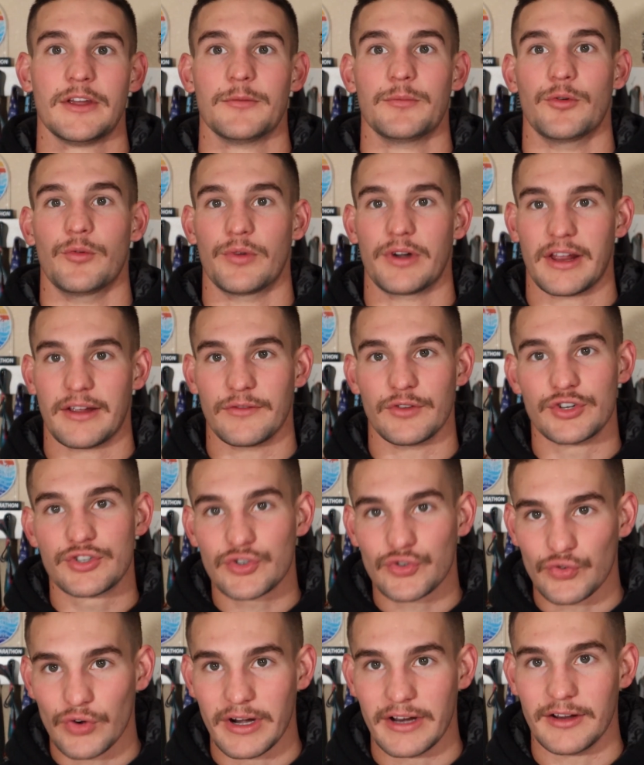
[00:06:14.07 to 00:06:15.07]
But when I have a
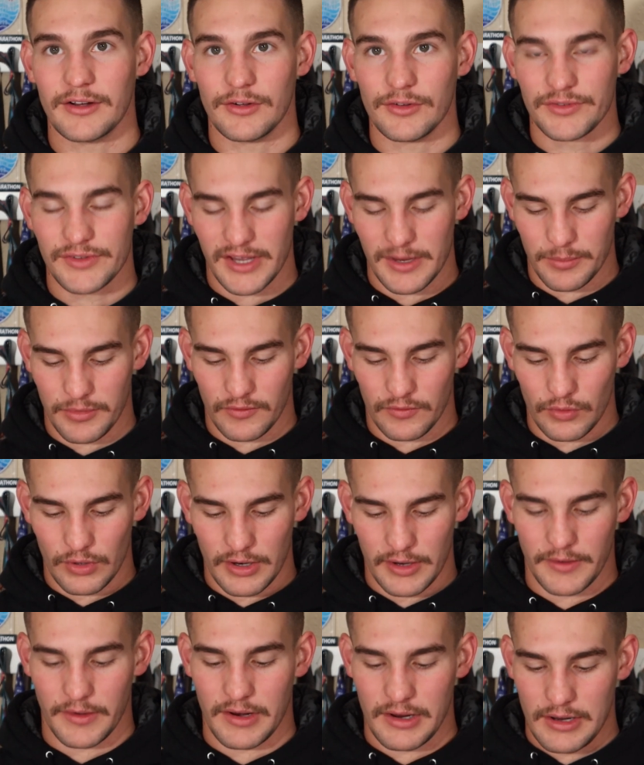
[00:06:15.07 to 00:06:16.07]
trail type of
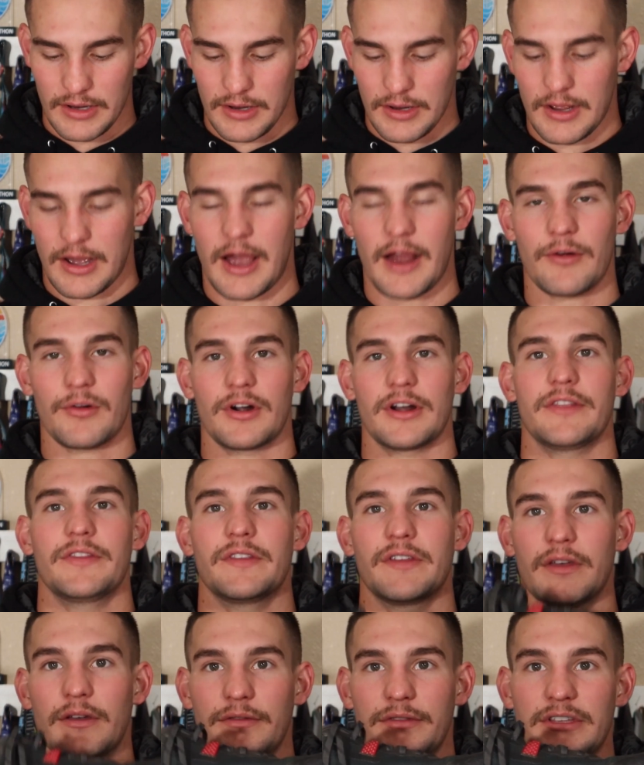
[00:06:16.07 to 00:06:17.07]
run, I run in
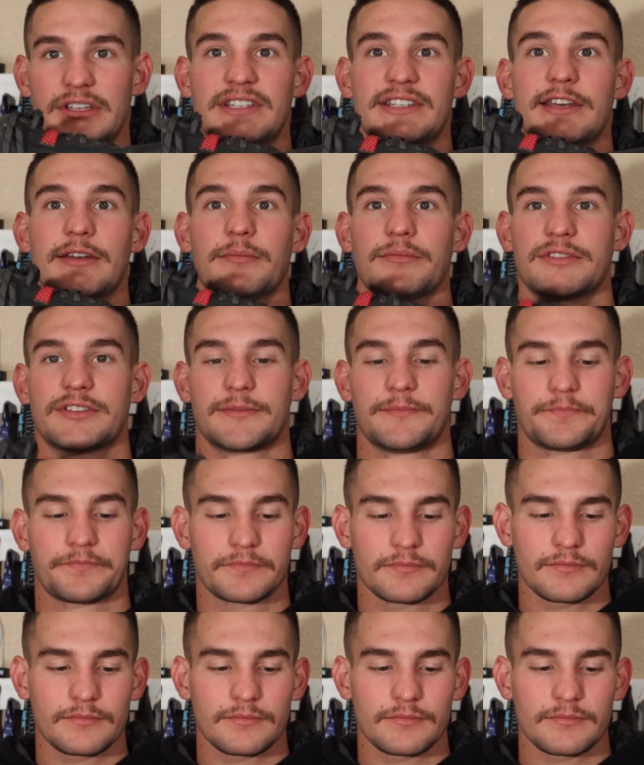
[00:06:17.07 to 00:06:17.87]
the Timps.